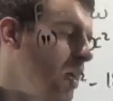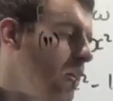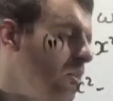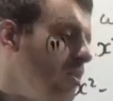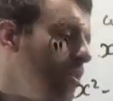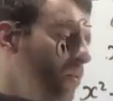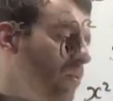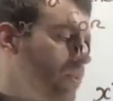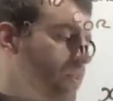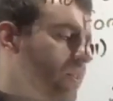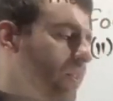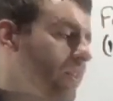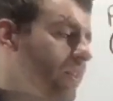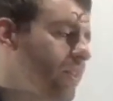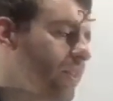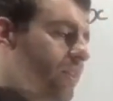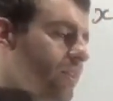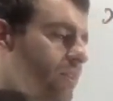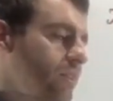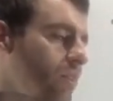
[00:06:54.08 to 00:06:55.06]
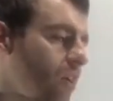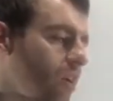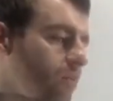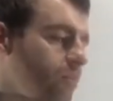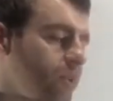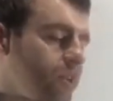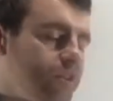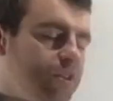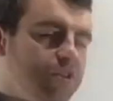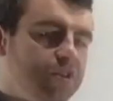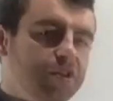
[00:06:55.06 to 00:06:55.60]
Notice that this time
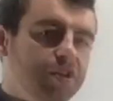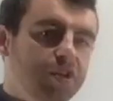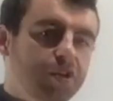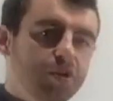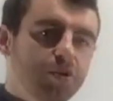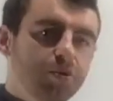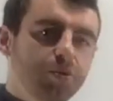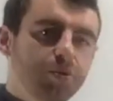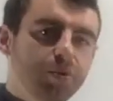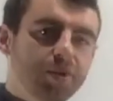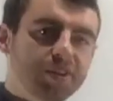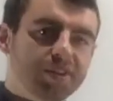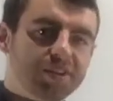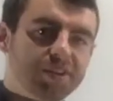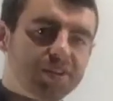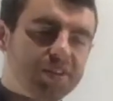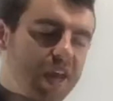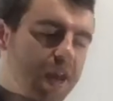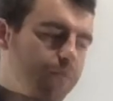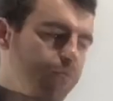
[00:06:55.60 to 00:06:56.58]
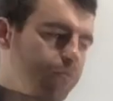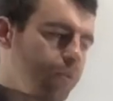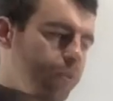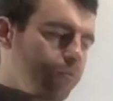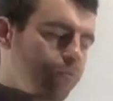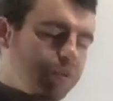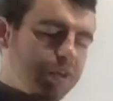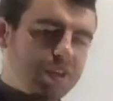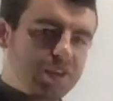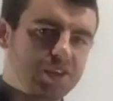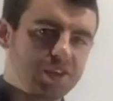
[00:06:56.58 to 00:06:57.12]
it's two separate
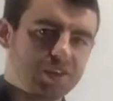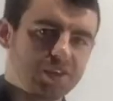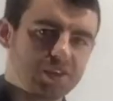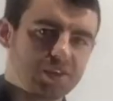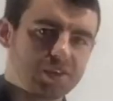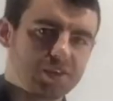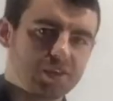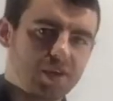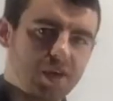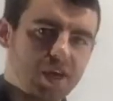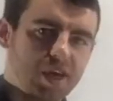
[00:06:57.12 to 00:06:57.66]
regions.